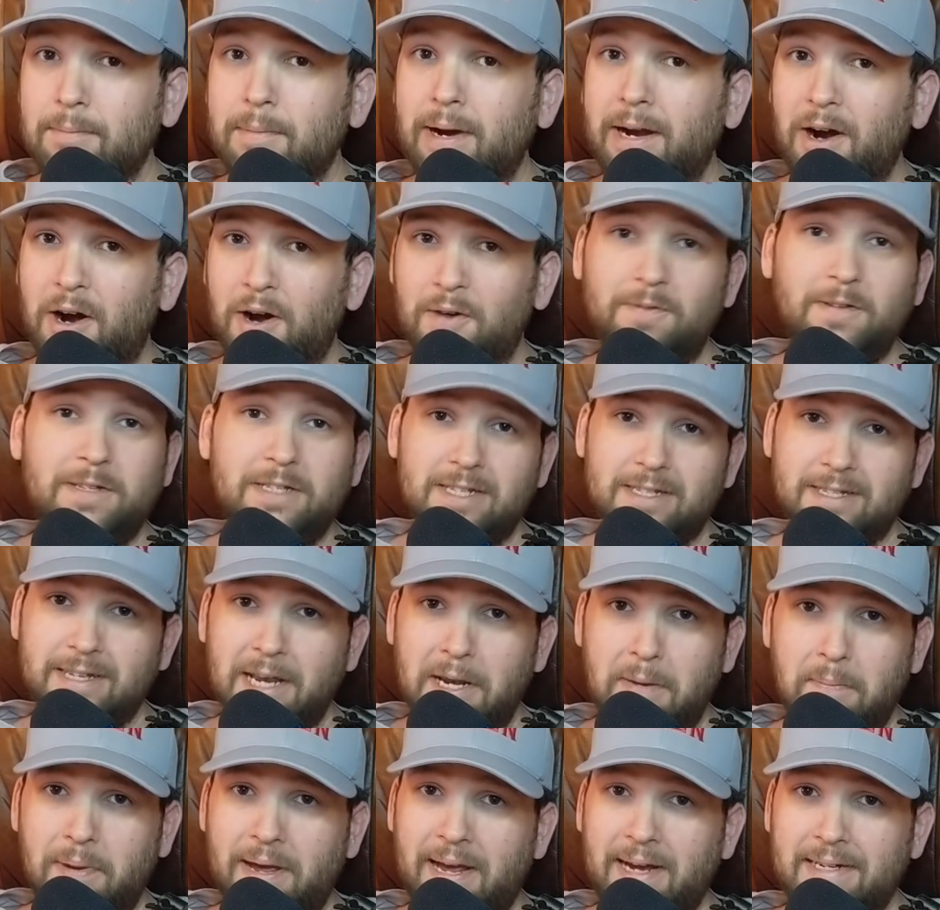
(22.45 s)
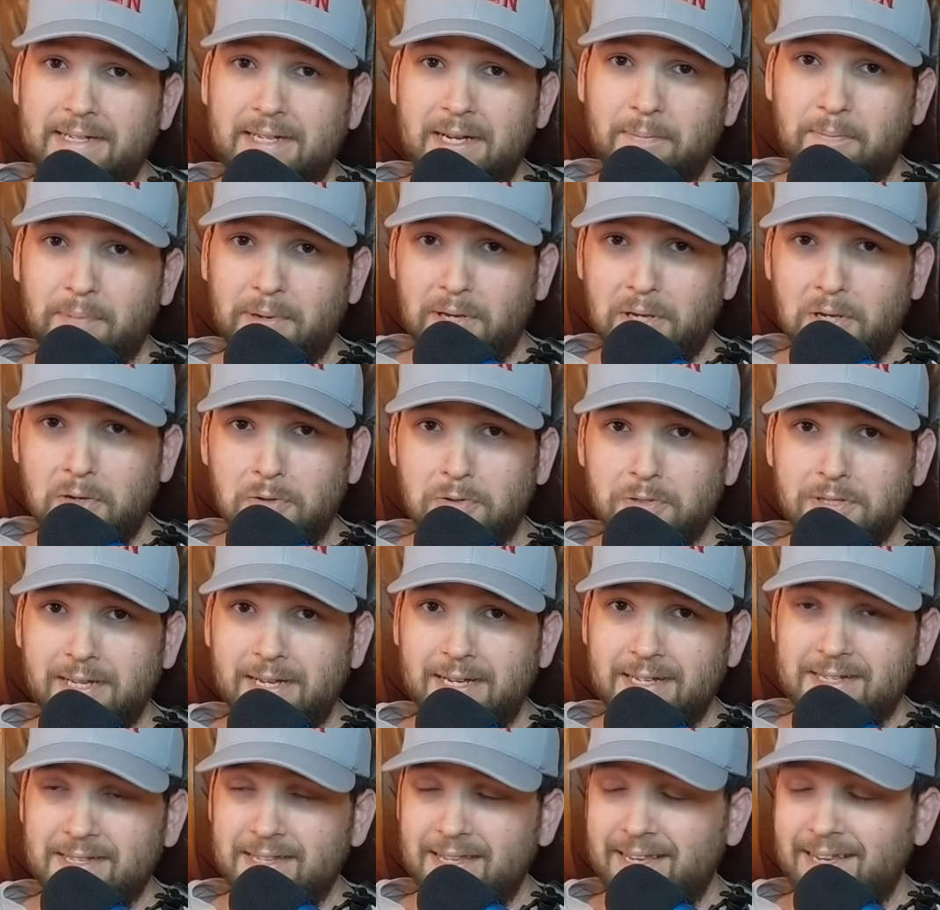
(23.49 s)
My office is getting packed up and used
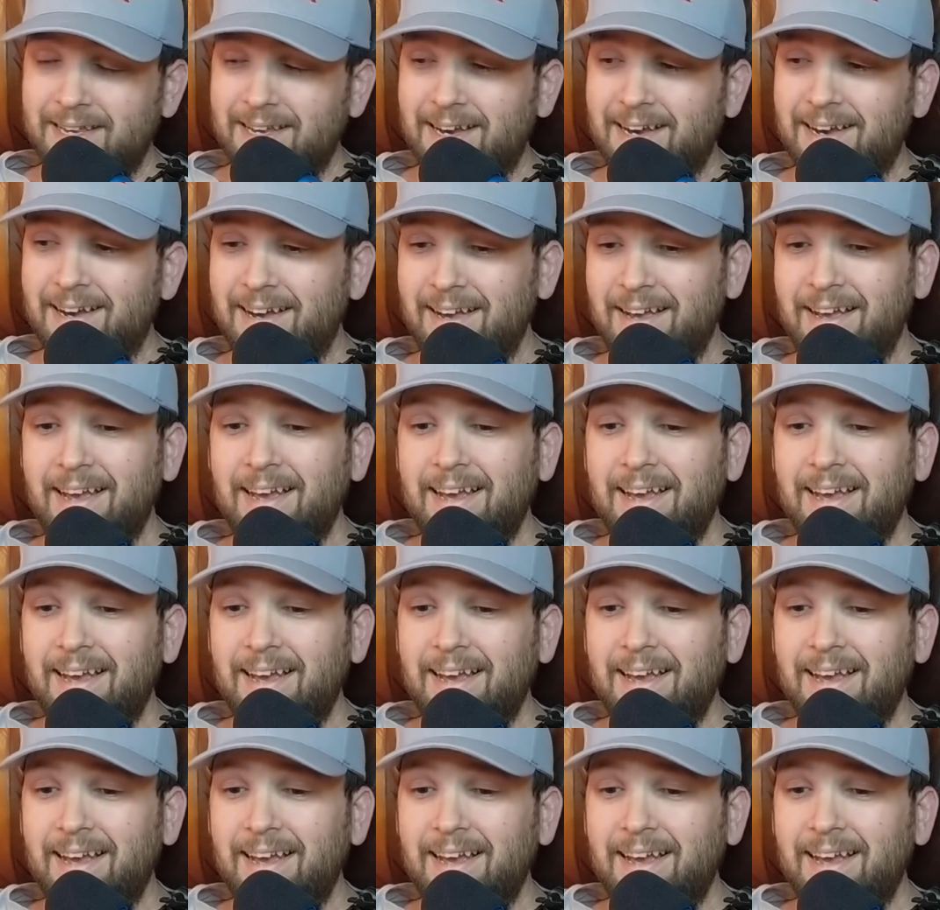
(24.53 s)
as the